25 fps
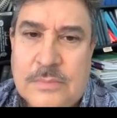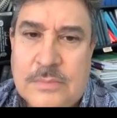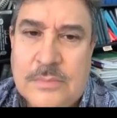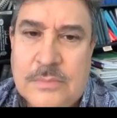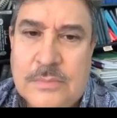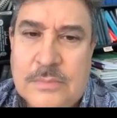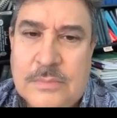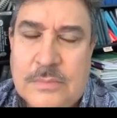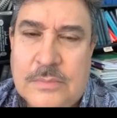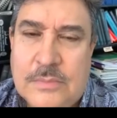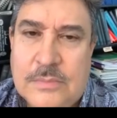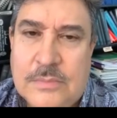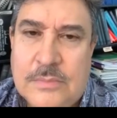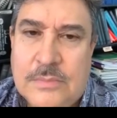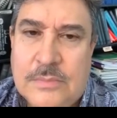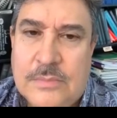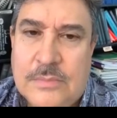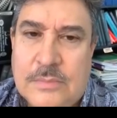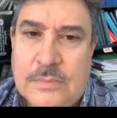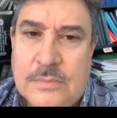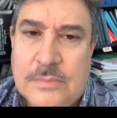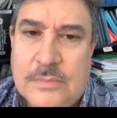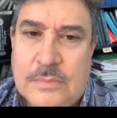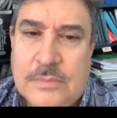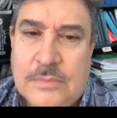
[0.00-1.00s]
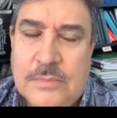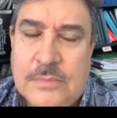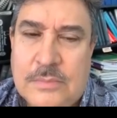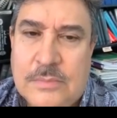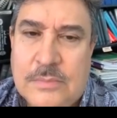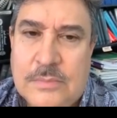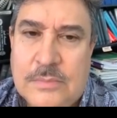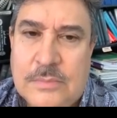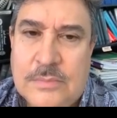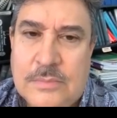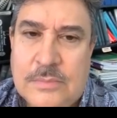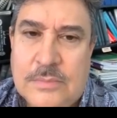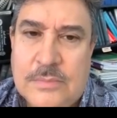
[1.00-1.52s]

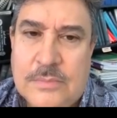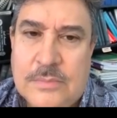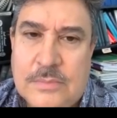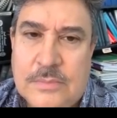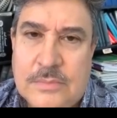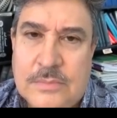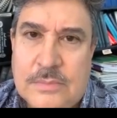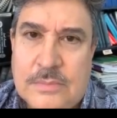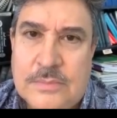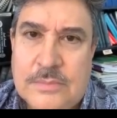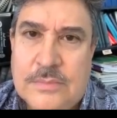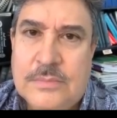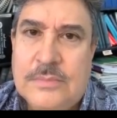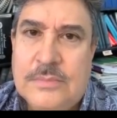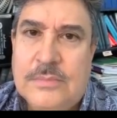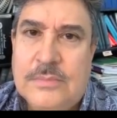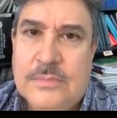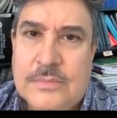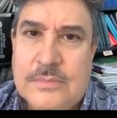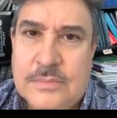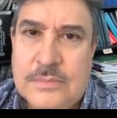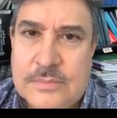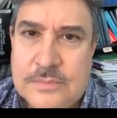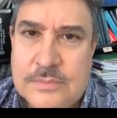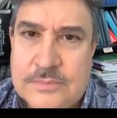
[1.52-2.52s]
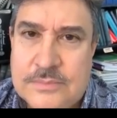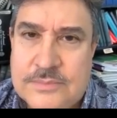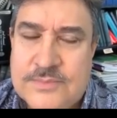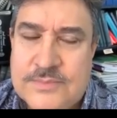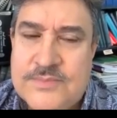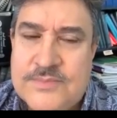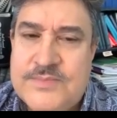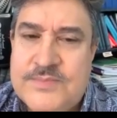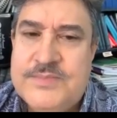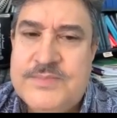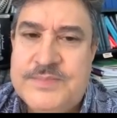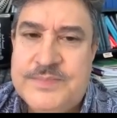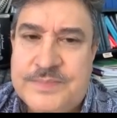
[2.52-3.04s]

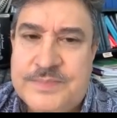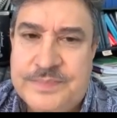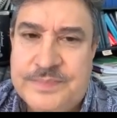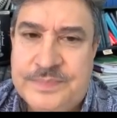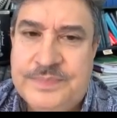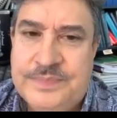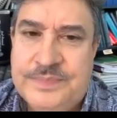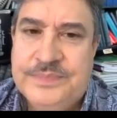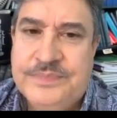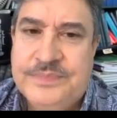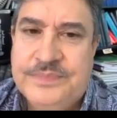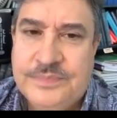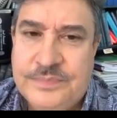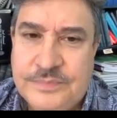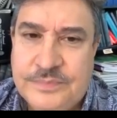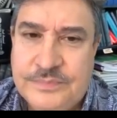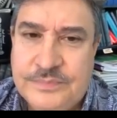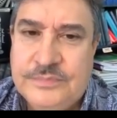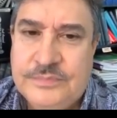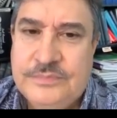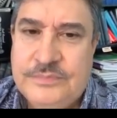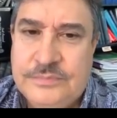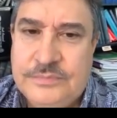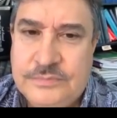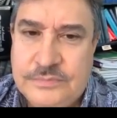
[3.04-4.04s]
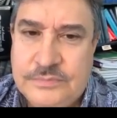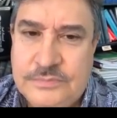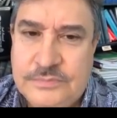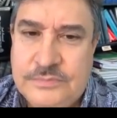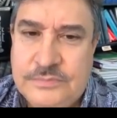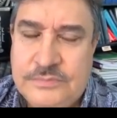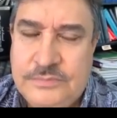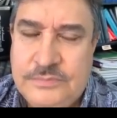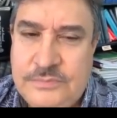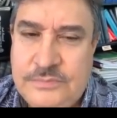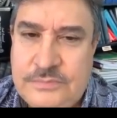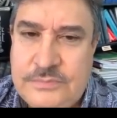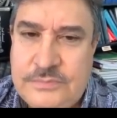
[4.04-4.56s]

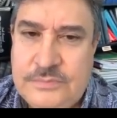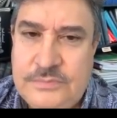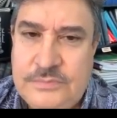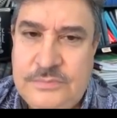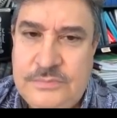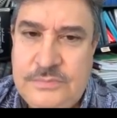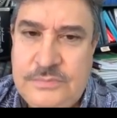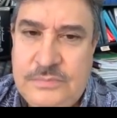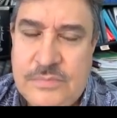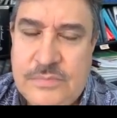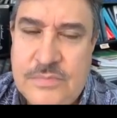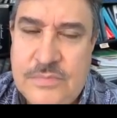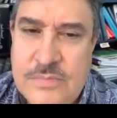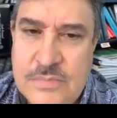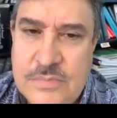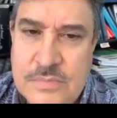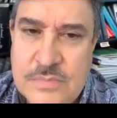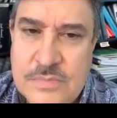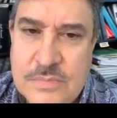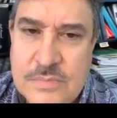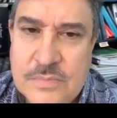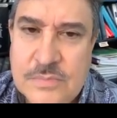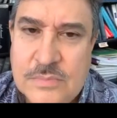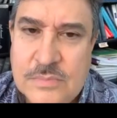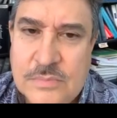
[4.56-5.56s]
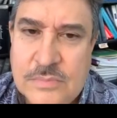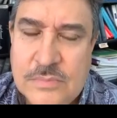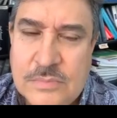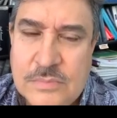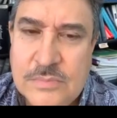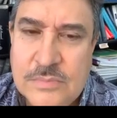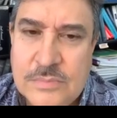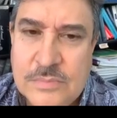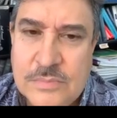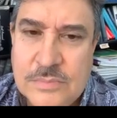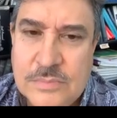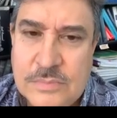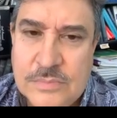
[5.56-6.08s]

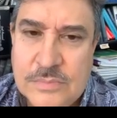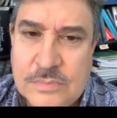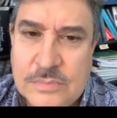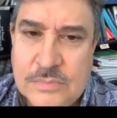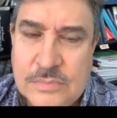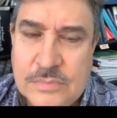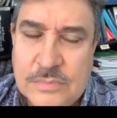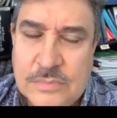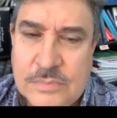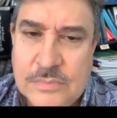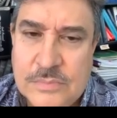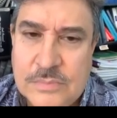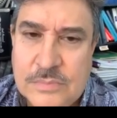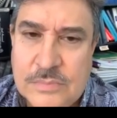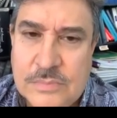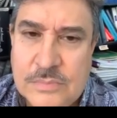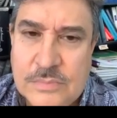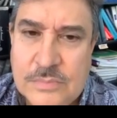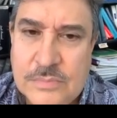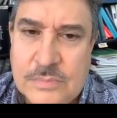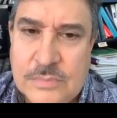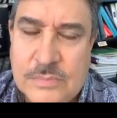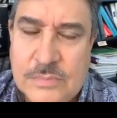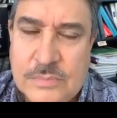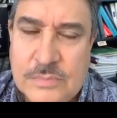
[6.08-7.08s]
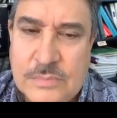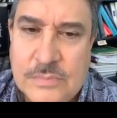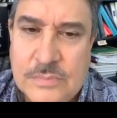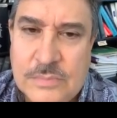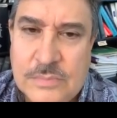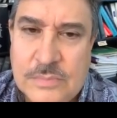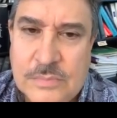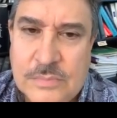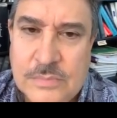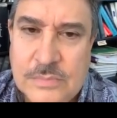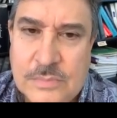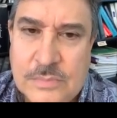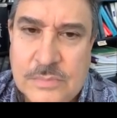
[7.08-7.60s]

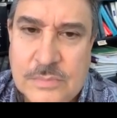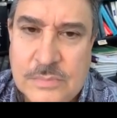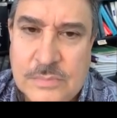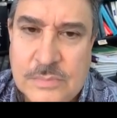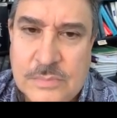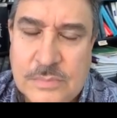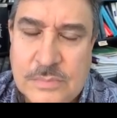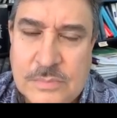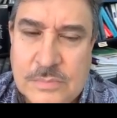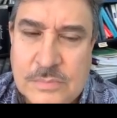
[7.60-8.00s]
No words are spoken by the person on screen.